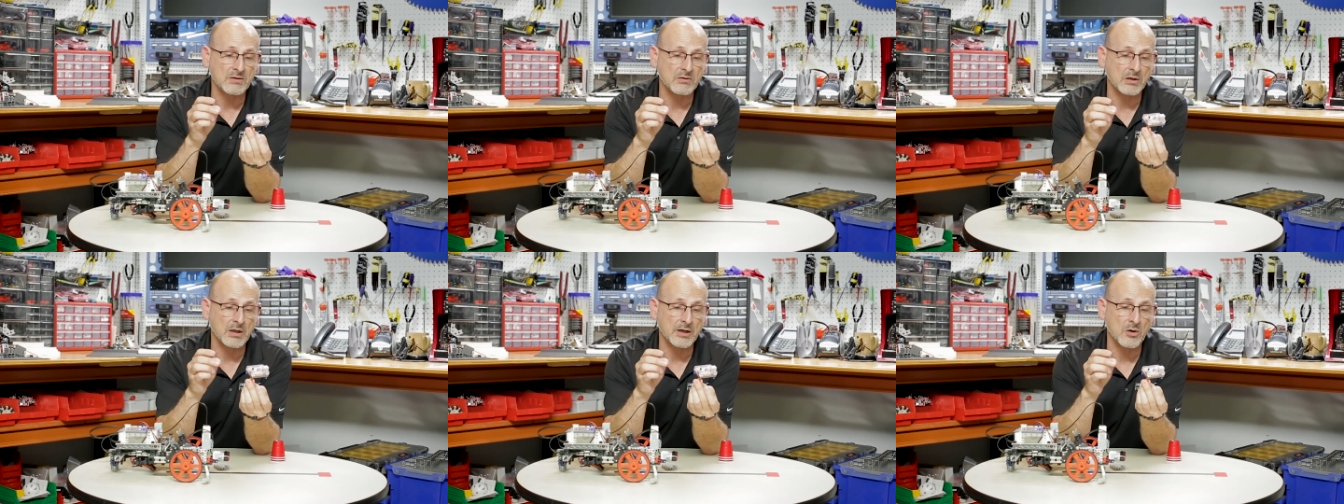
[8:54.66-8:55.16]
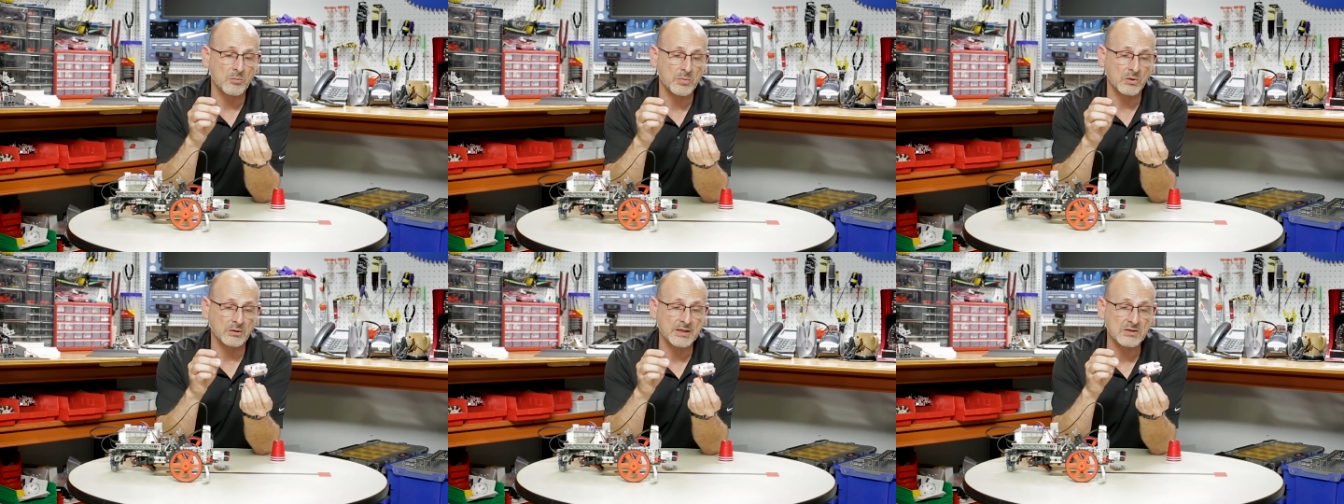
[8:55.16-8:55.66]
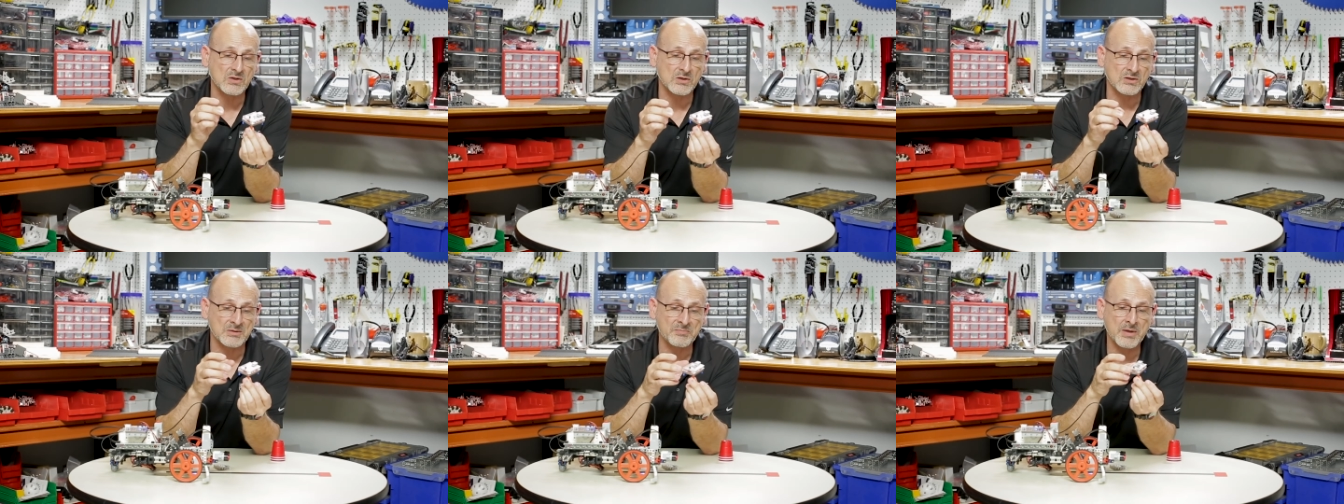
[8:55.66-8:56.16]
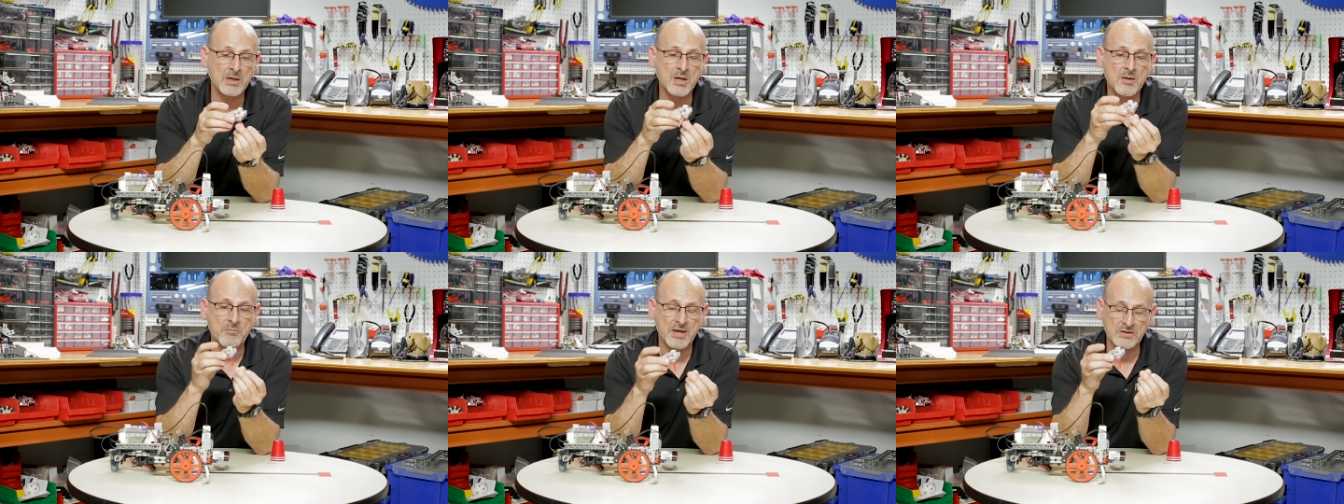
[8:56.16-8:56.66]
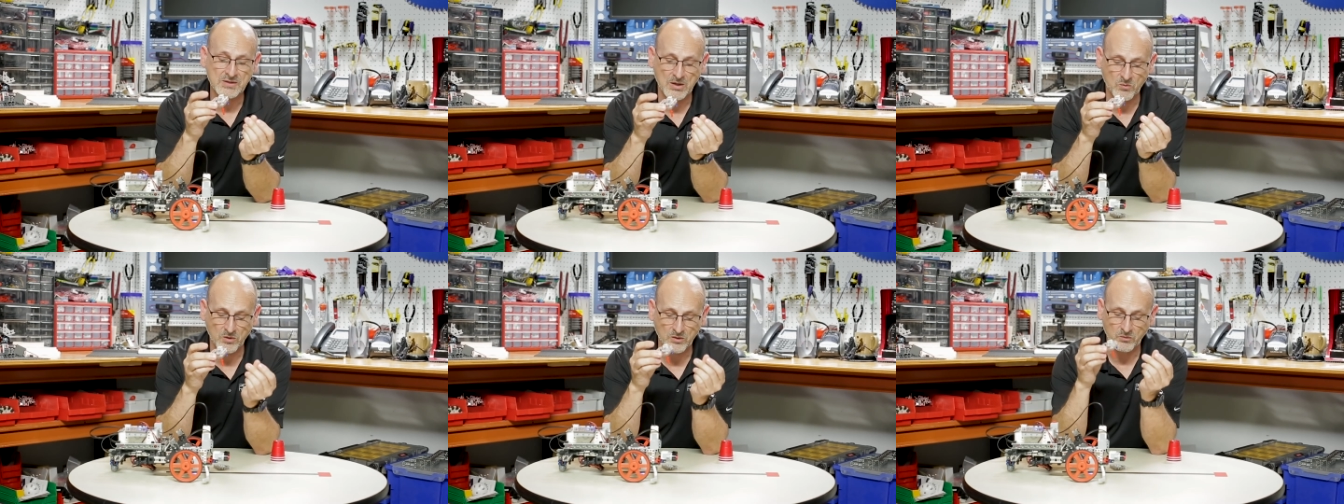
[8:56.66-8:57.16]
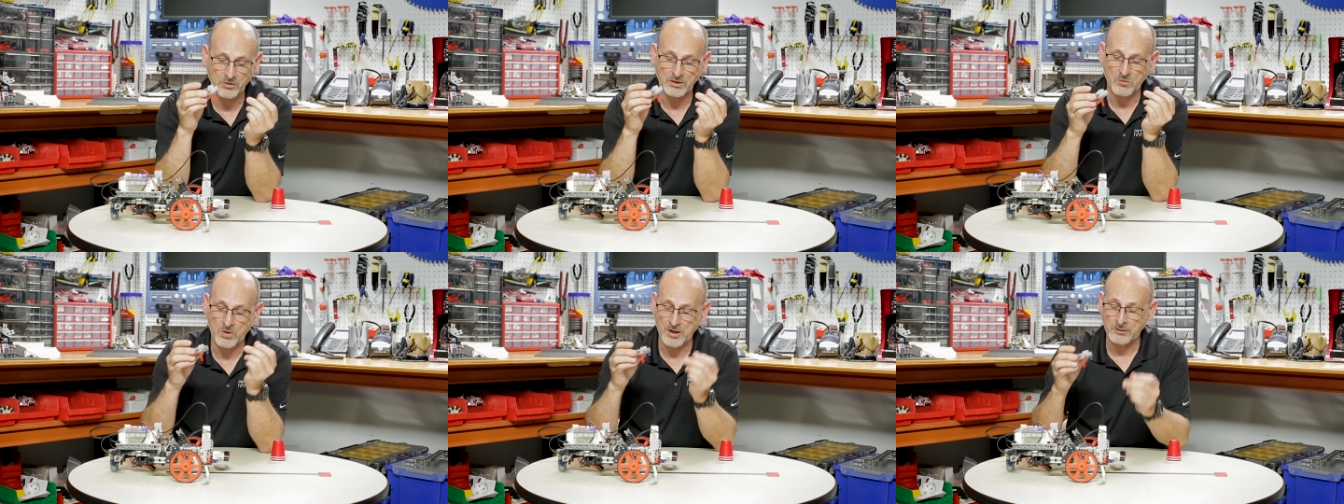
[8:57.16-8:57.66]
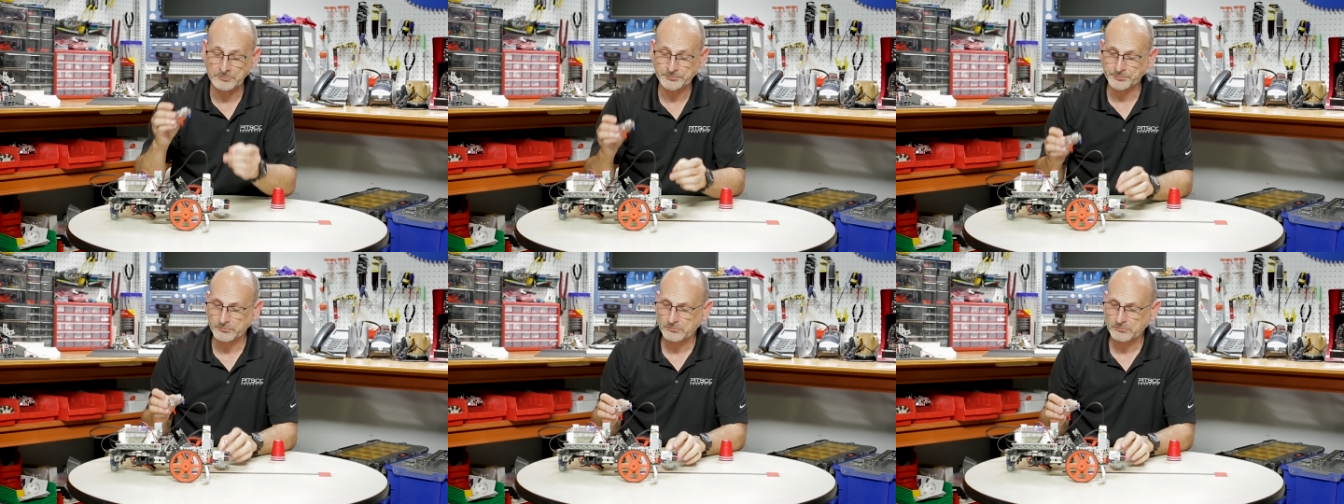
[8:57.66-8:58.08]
of the Lego building system, makes that work really well.